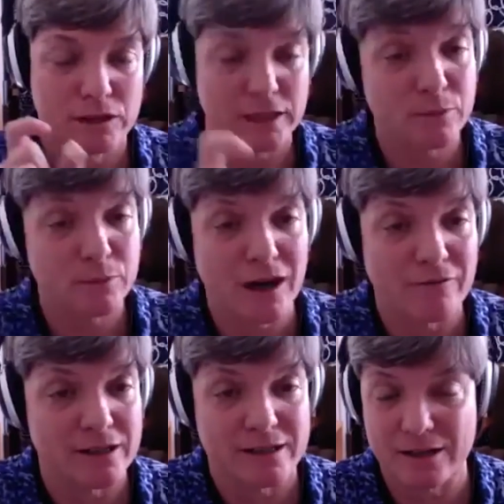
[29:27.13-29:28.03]
the deep
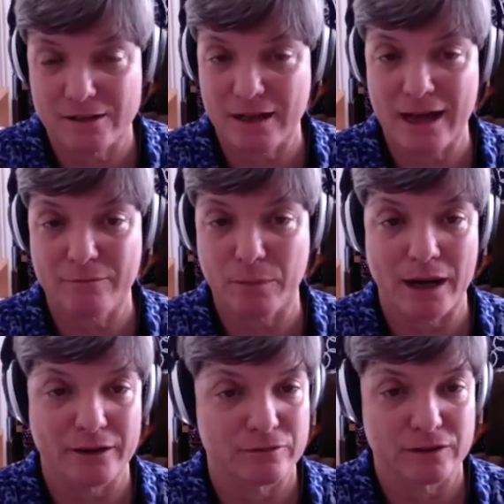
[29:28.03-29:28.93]
recovery doesn't have
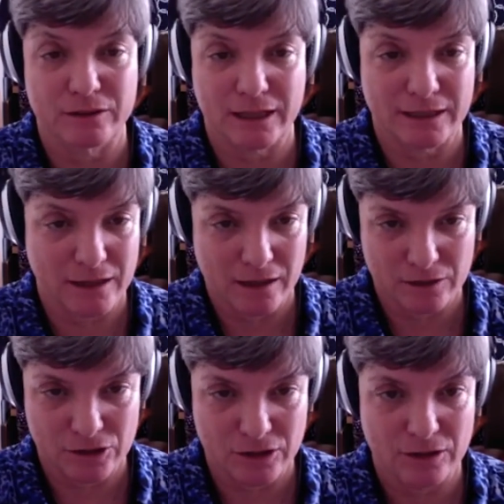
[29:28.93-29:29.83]
biofield
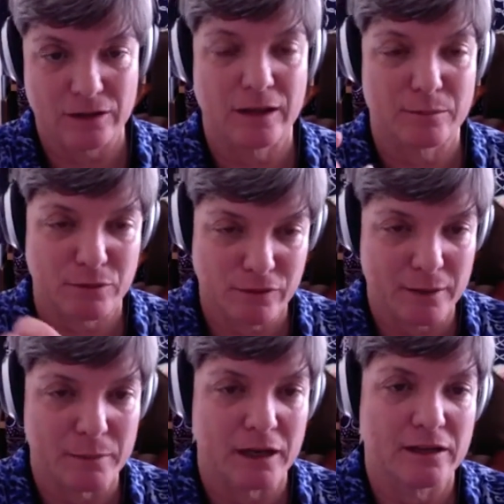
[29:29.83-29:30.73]
technology, and
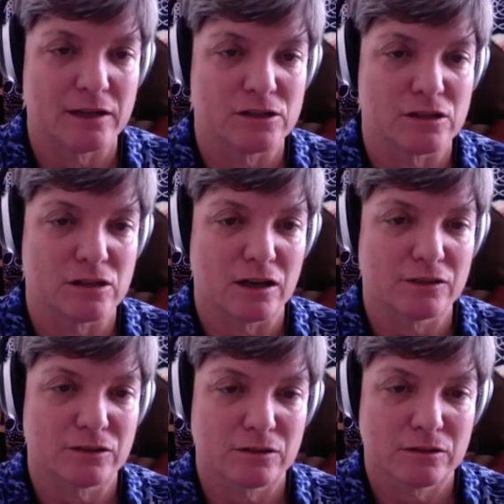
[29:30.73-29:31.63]
profound meditation
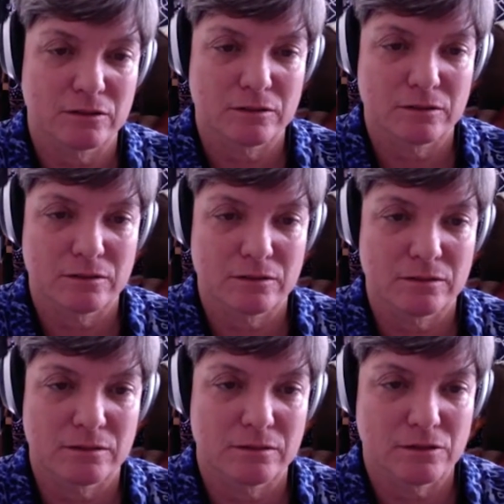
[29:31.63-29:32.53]
does.
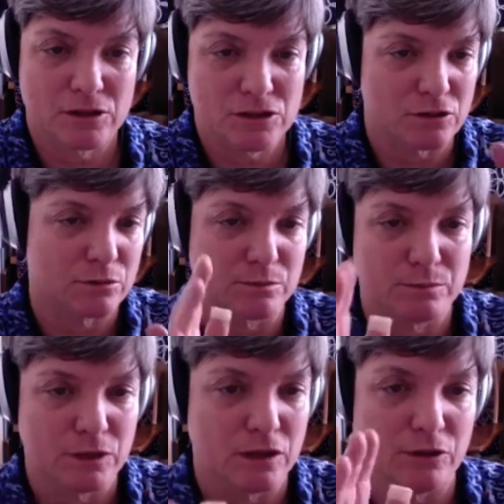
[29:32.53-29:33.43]
Just so
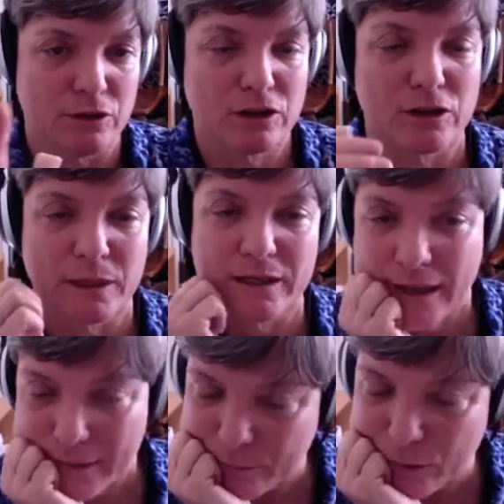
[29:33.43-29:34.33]
you're clear about
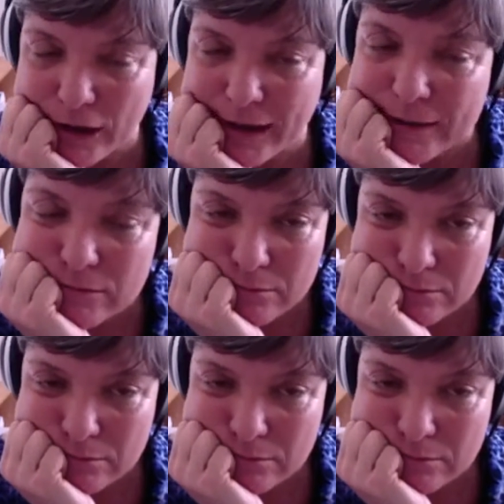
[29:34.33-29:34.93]
that. Go ahead.